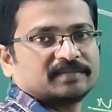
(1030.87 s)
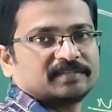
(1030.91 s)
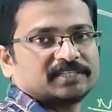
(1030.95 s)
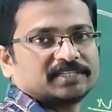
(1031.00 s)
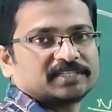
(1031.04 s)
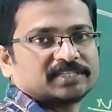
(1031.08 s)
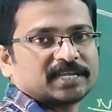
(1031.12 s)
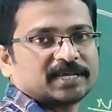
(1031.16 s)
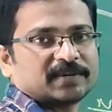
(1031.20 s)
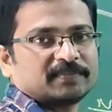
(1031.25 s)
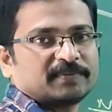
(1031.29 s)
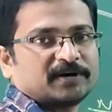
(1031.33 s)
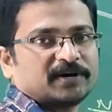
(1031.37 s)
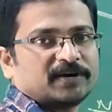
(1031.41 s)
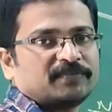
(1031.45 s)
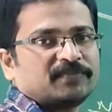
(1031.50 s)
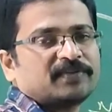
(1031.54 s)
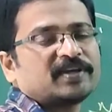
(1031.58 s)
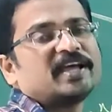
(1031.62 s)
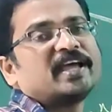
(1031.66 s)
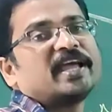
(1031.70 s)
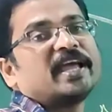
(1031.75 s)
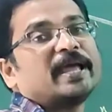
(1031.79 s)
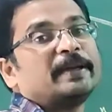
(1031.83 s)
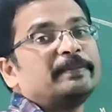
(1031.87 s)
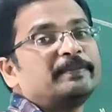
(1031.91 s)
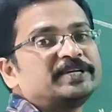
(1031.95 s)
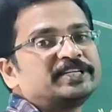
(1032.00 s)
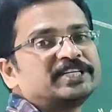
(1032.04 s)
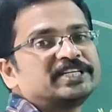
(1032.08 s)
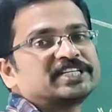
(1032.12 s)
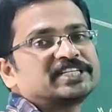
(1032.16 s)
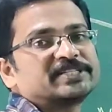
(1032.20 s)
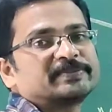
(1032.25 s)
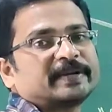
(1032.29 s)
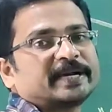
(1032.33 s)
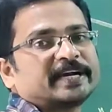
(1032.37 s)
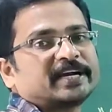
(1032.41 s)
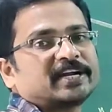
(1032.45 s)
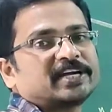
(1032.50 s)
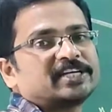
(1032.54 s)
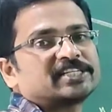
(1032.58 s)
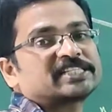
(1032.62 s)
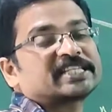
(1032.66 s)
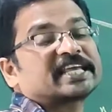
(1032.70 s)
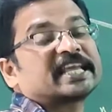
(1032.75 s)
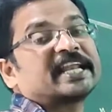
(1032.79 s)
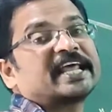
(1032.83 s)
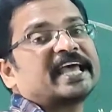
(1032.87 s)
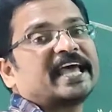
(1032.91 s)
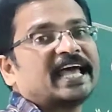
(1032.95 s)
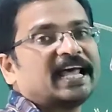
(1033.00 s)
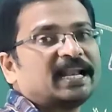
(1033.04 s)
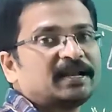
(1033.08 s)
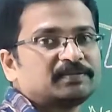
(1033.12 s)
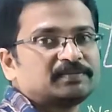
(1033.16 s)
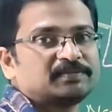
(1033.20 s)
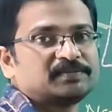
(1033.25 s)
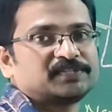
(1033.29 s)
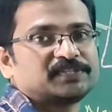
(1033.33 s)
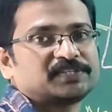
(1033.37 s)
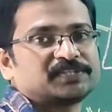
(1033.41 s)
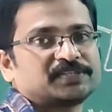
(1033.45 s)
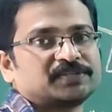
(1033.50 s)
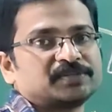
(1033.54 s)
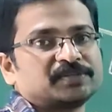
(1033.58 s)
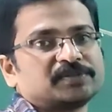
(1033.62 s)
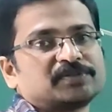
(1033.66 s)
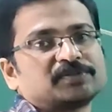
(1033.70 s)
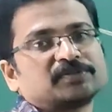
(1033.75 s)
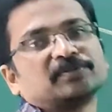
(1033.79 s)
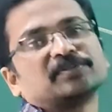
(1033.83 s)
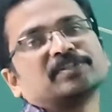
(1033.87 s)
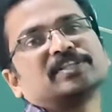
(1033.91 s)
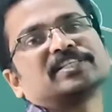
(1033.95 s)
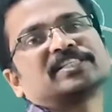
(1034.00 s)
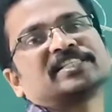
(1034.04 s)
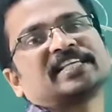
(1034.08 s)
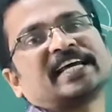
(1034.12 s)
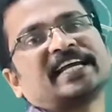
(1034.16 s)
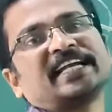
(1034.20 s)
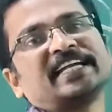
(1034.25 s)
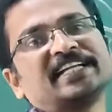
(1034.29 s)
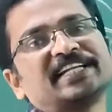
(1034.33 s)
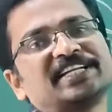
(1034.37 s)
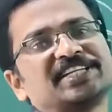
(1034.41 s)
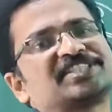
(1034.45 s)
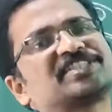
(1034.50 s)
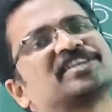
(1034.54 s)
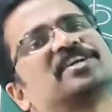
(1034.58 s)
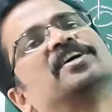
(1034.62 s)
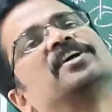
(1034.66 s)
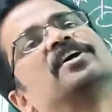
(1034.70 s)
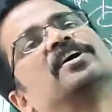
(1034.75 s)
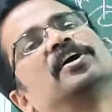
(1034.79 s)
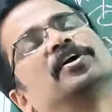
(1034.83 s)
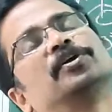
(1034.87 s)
This type of emission spectra can help to the scientist